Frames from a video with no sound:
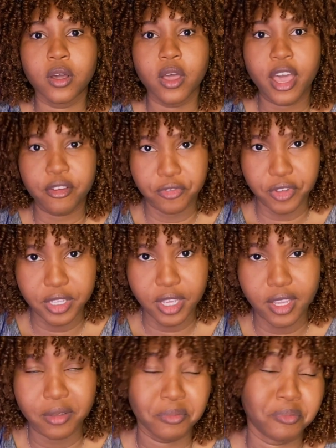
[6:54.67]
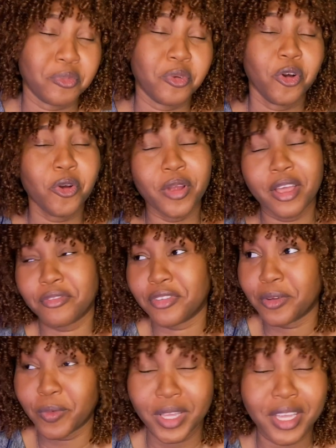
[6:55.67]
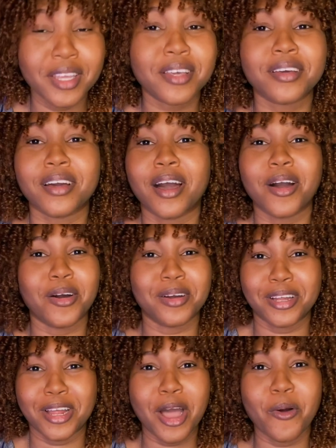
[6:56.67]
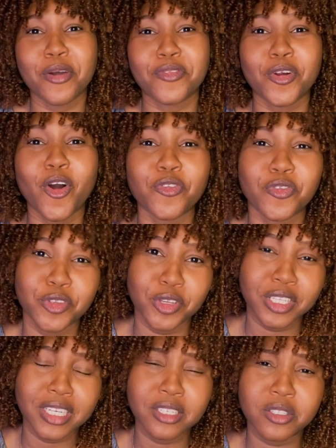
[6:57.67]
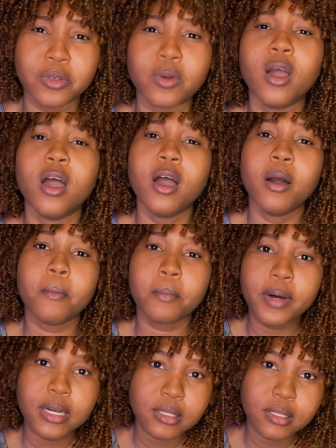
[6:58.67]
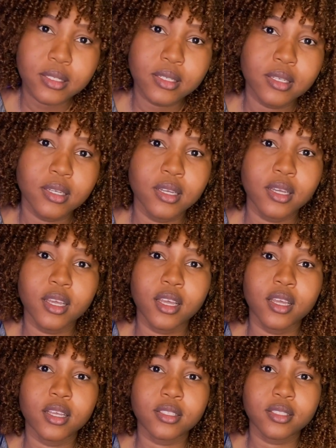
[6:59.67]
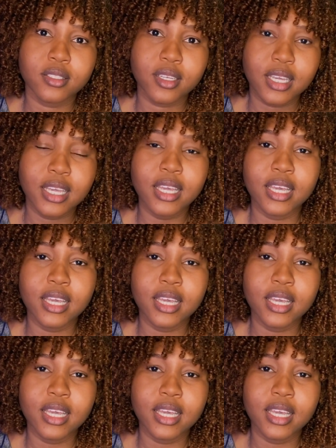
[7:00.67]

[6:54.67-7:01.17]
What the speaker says: every day or every week, however often you need to. But the key